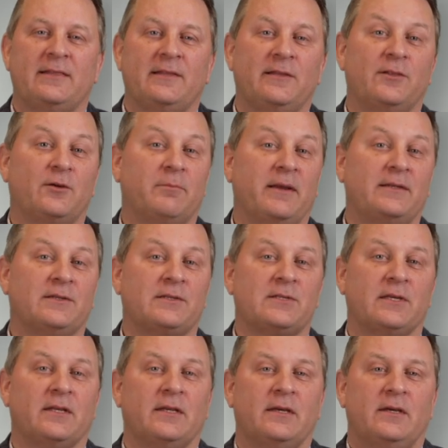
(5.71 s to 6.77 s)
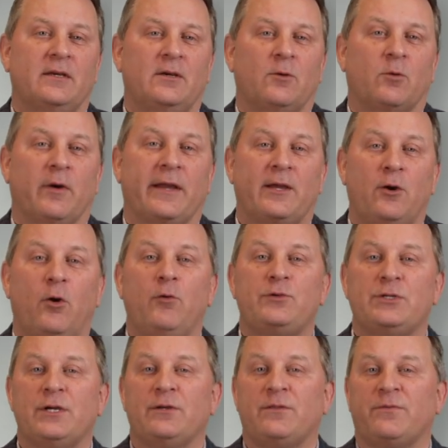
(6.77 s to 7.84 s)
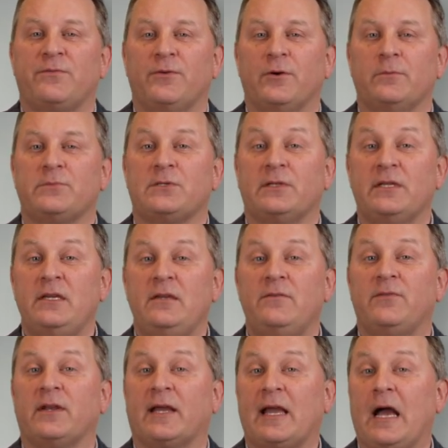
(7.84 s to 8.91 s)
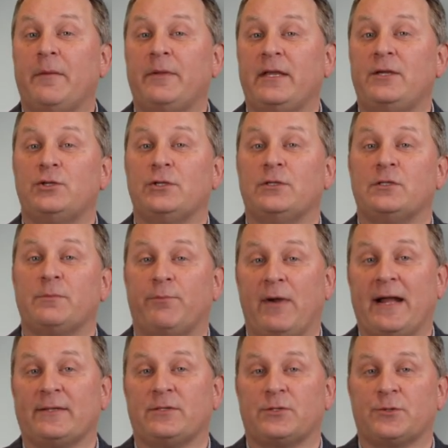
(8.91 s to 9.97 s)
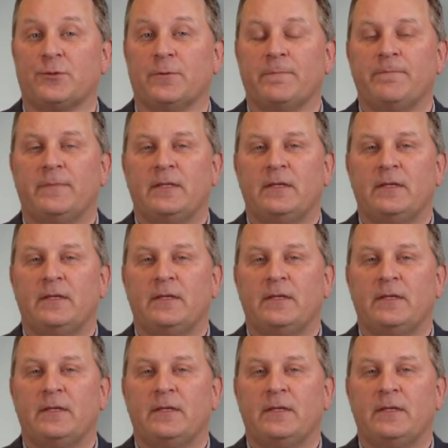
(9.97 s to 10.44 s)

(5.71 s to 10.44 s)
at Littler Mendelson, where I co chair the firm's leave and accommodations practice group.